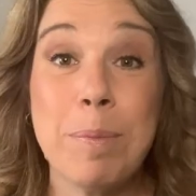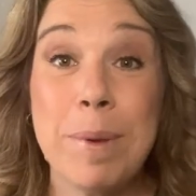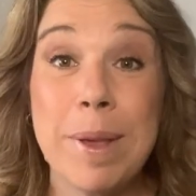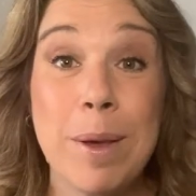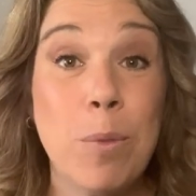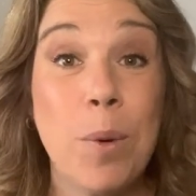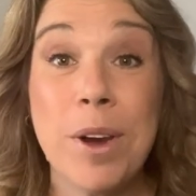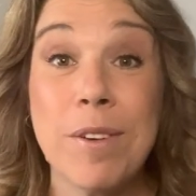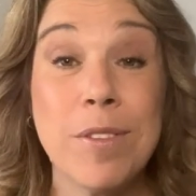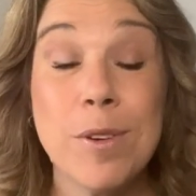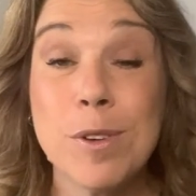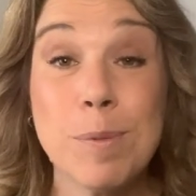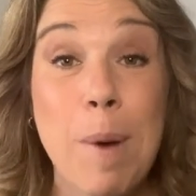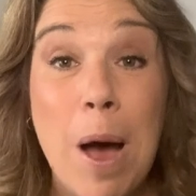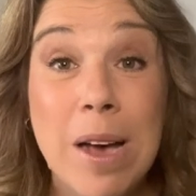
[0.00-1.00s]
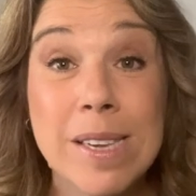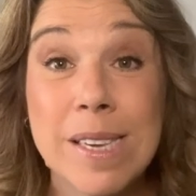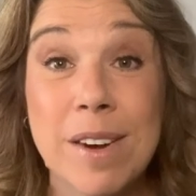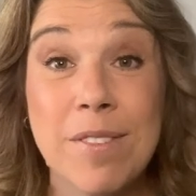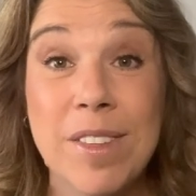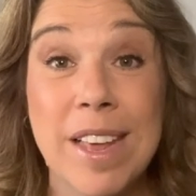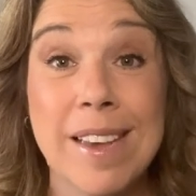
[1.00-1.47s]
be one of those
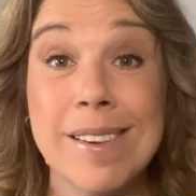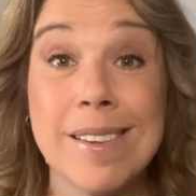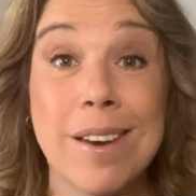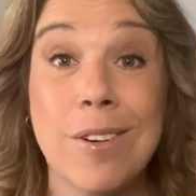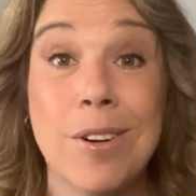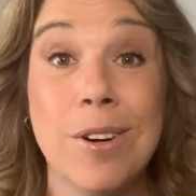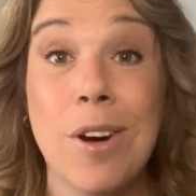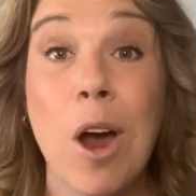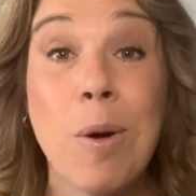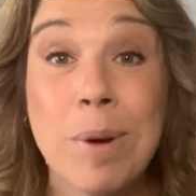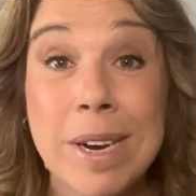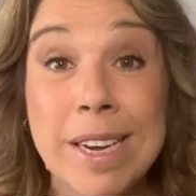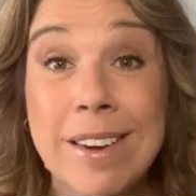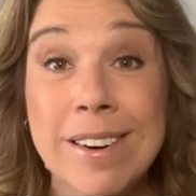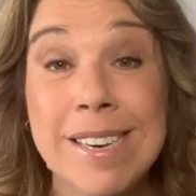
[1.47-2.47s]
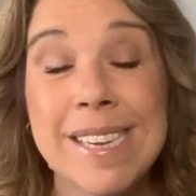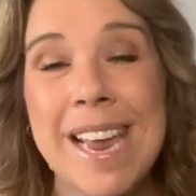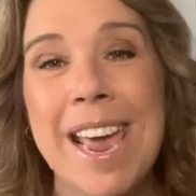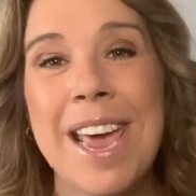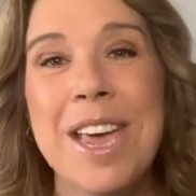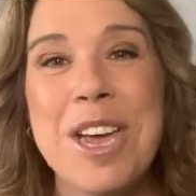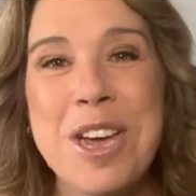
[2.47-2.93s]
positive things that are not really going to
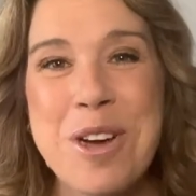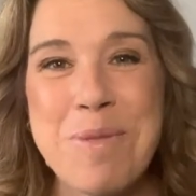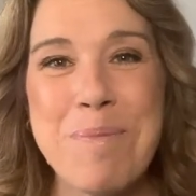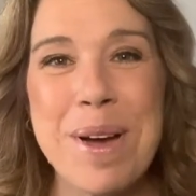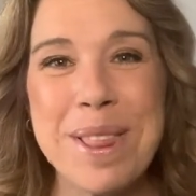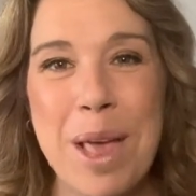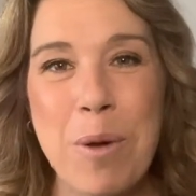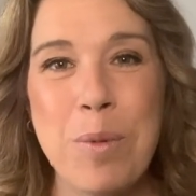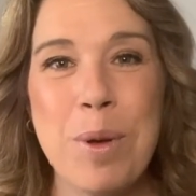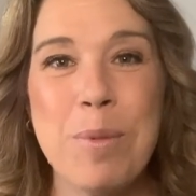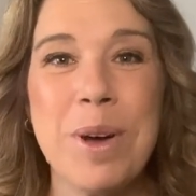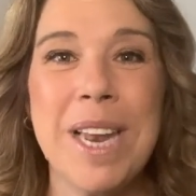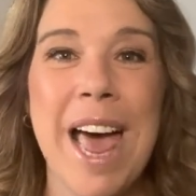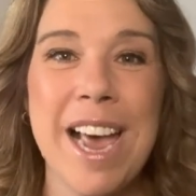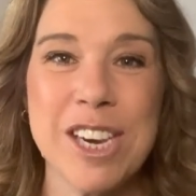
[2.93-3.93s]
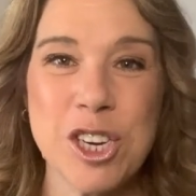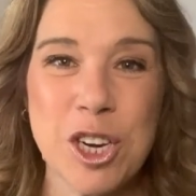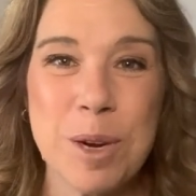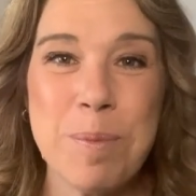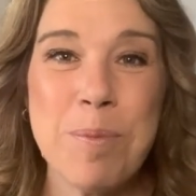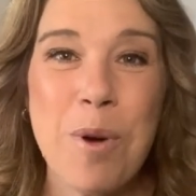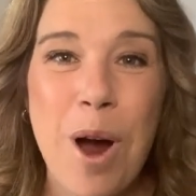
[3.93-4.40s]
stay, but that we will
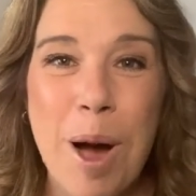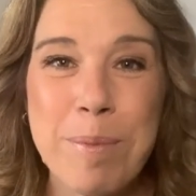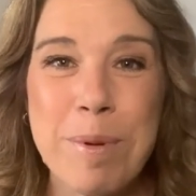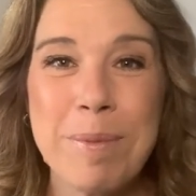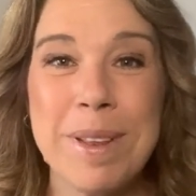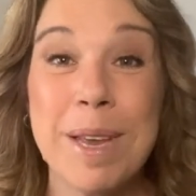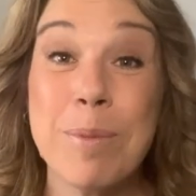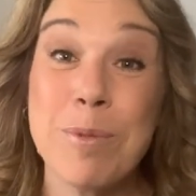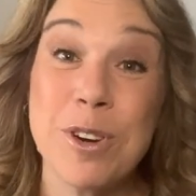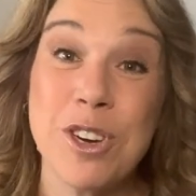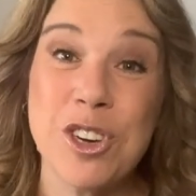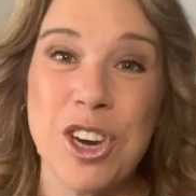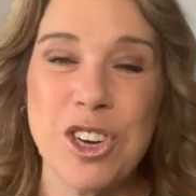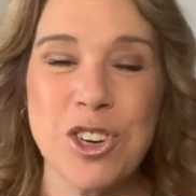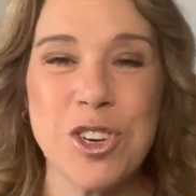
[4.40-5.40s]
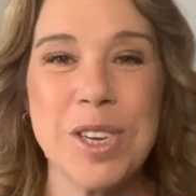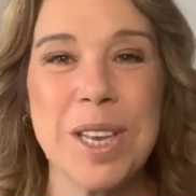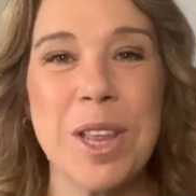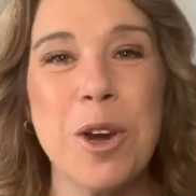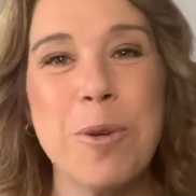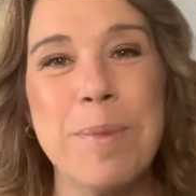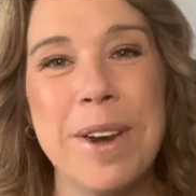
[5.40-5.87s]
actually probably appreciate just a
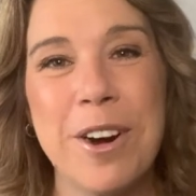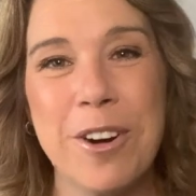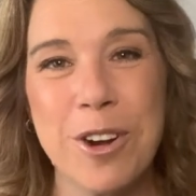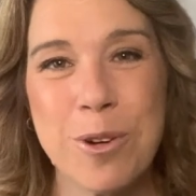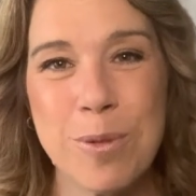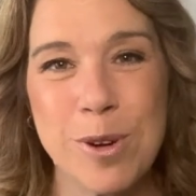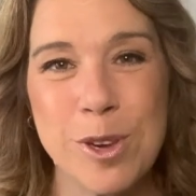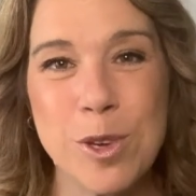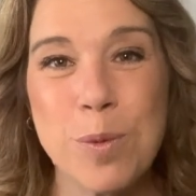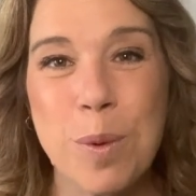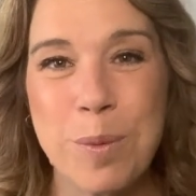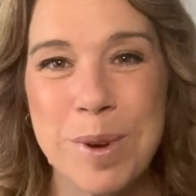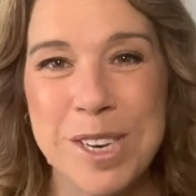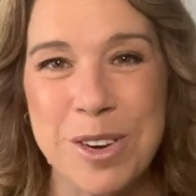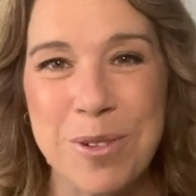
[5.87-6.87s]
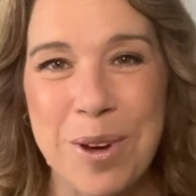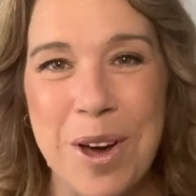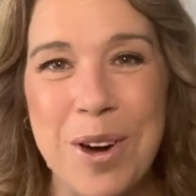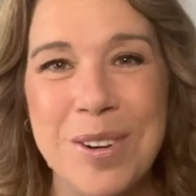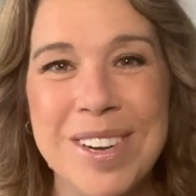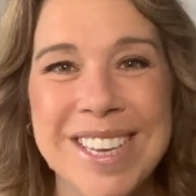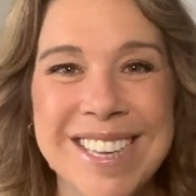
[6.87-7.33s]
little bit on a cruise when we do
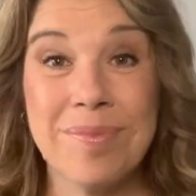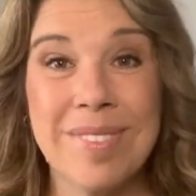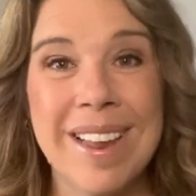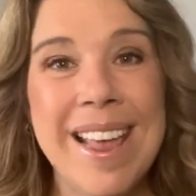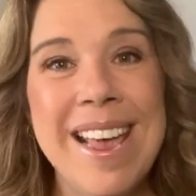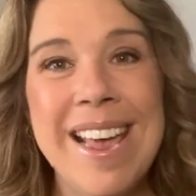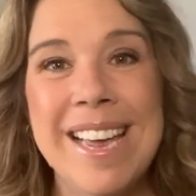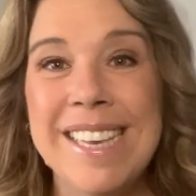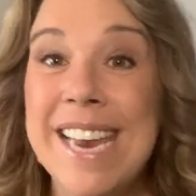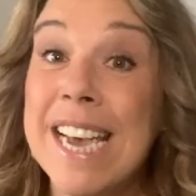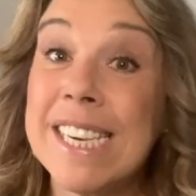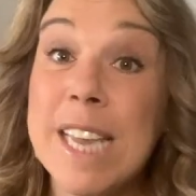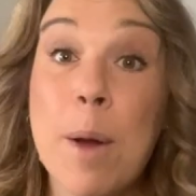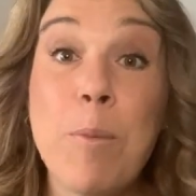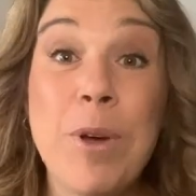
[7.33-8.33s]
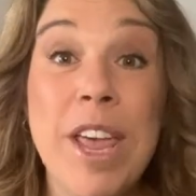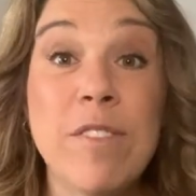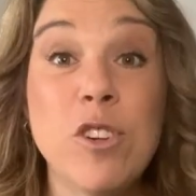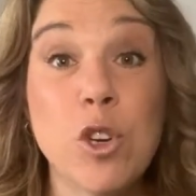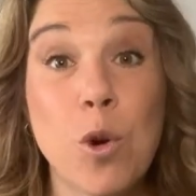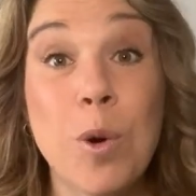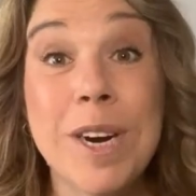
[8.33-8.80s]
go. Next up, we have
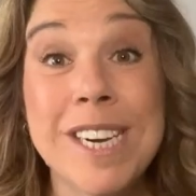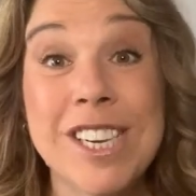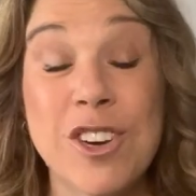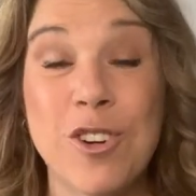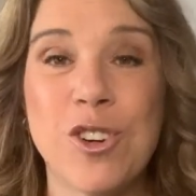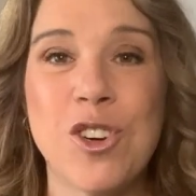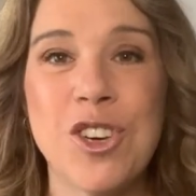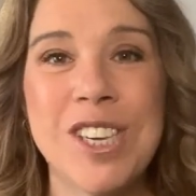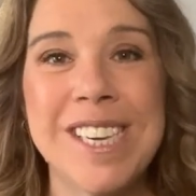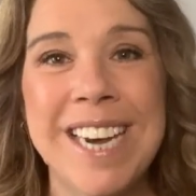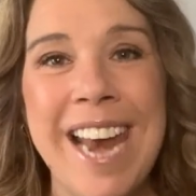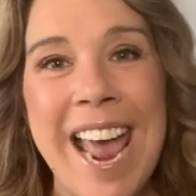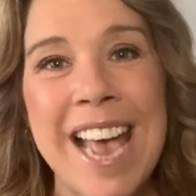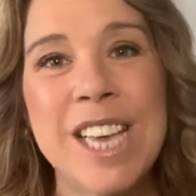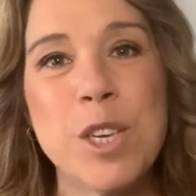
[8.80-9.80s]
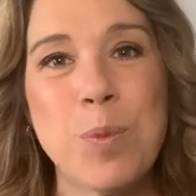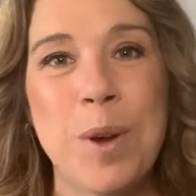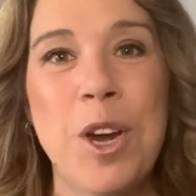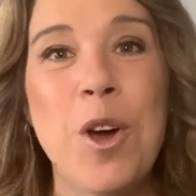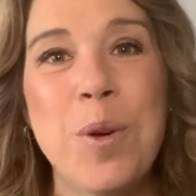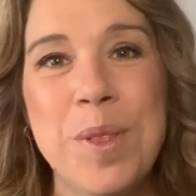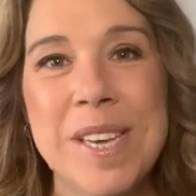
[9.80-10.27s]
shore excursions. And as we
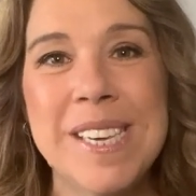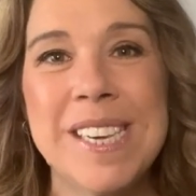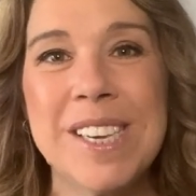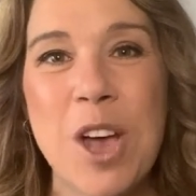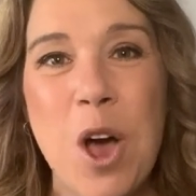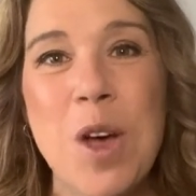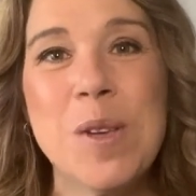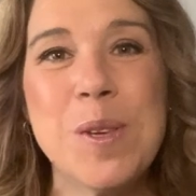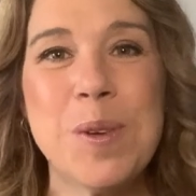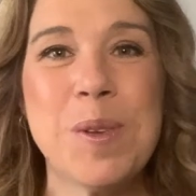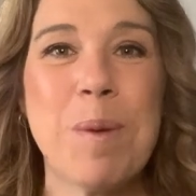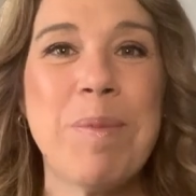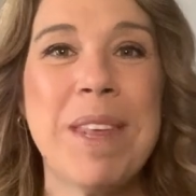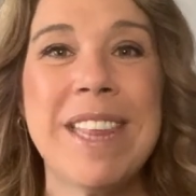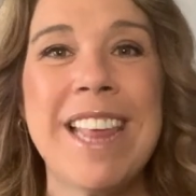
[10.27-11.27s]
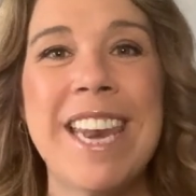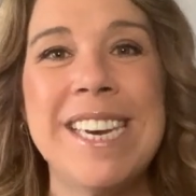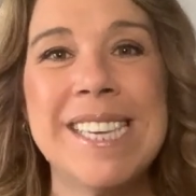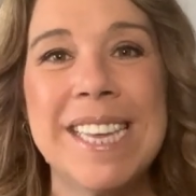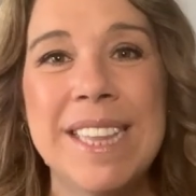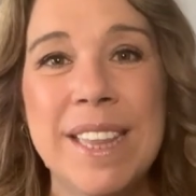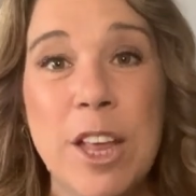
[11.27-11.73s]
know, this is also something that
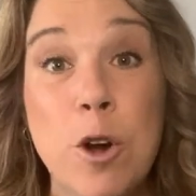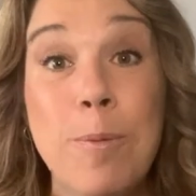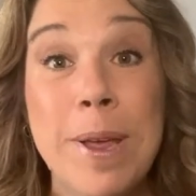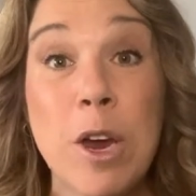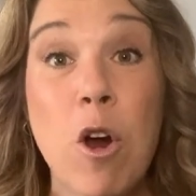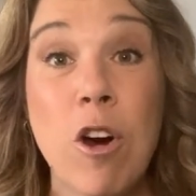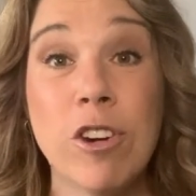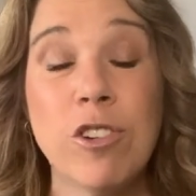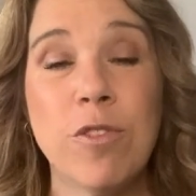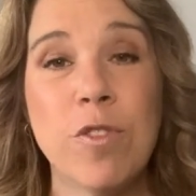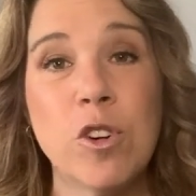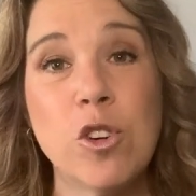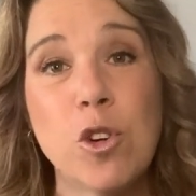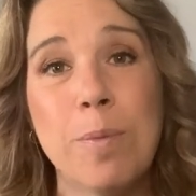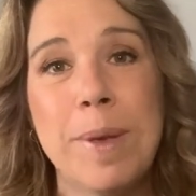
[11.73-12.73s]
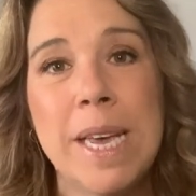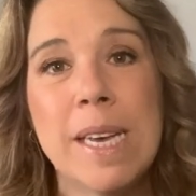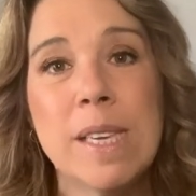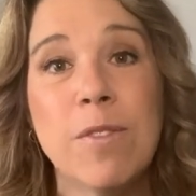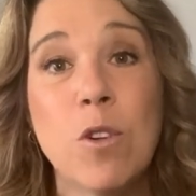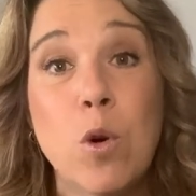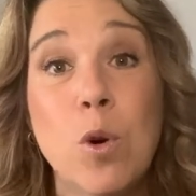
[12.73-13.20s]
is a little bit controversial because,
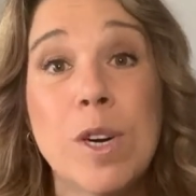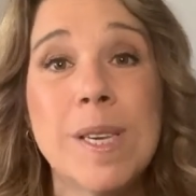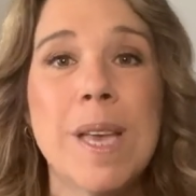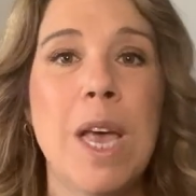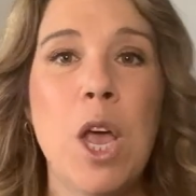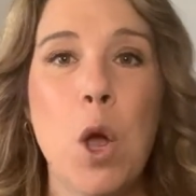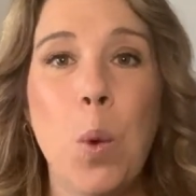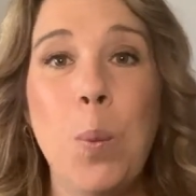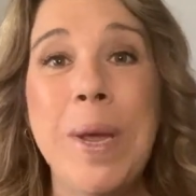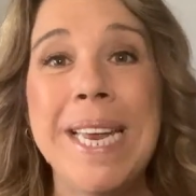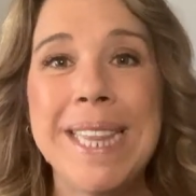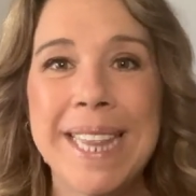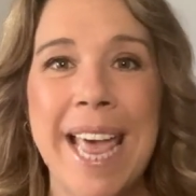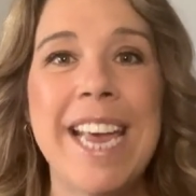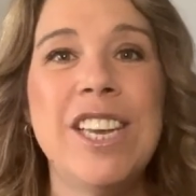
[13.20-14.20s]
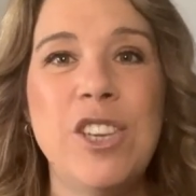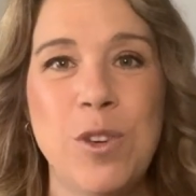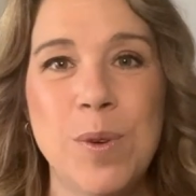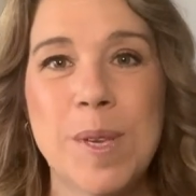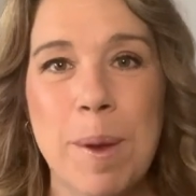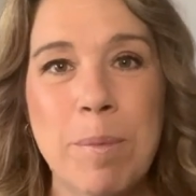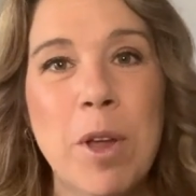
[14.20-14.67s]
of course, we like
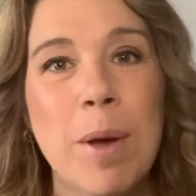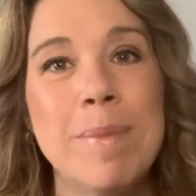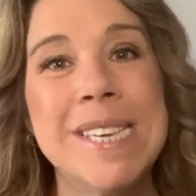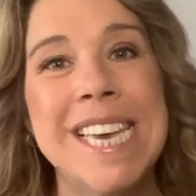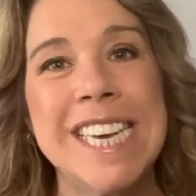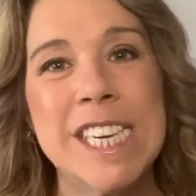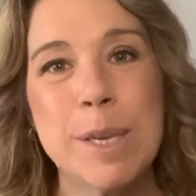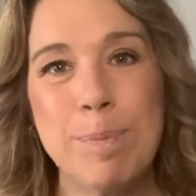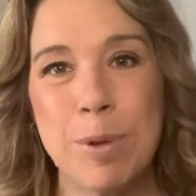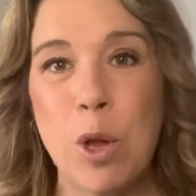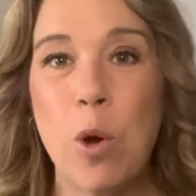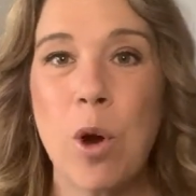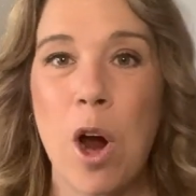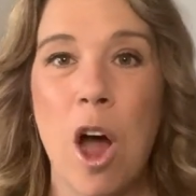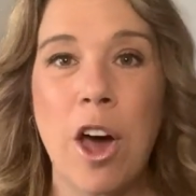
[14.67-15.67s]
to sometimes explore